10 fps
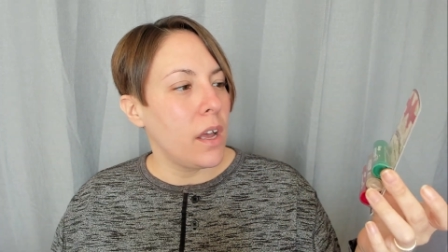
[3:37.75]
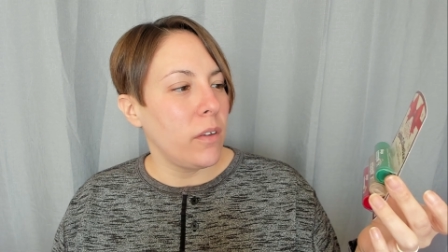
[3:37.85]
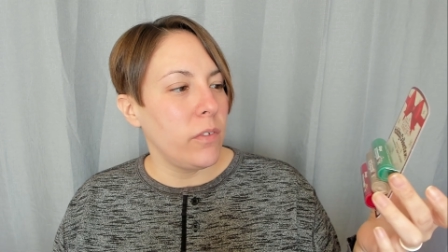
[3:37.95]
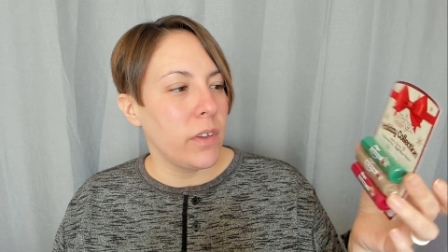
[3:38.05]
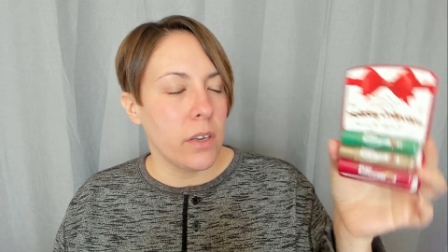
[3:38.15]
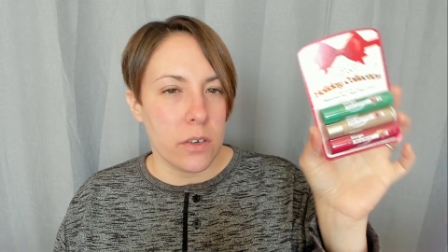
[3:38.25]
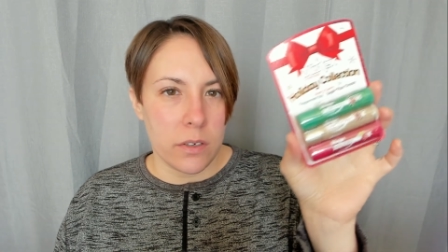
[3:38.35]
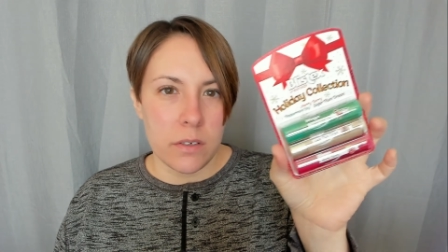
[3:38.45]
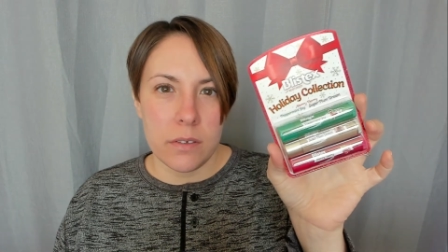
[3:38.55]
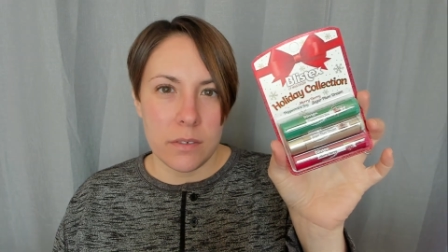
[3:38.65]
I
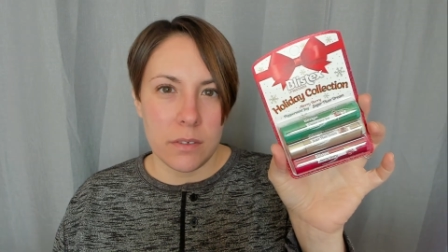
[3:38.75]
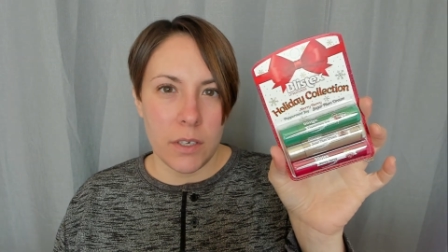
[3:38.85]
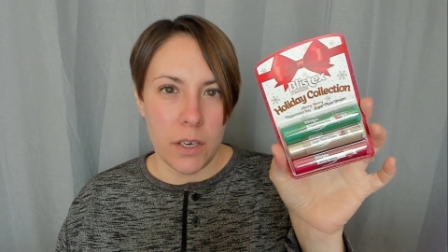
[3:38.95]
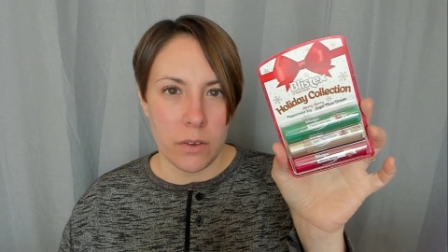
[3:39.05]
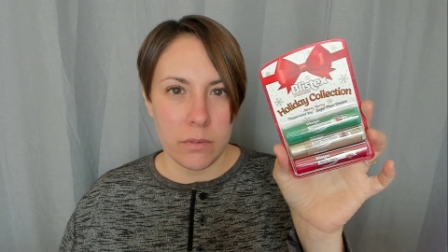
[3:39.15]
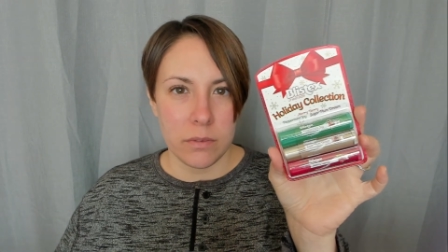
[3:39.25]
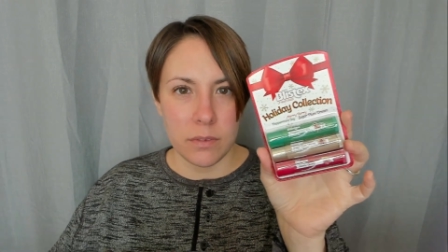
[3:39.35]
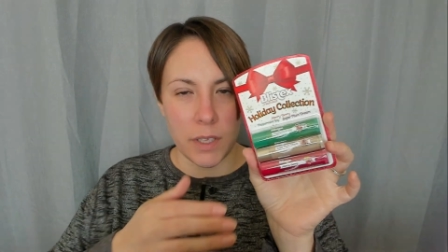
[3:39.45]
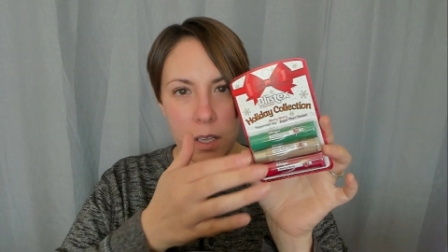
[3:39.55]
figured, you know, they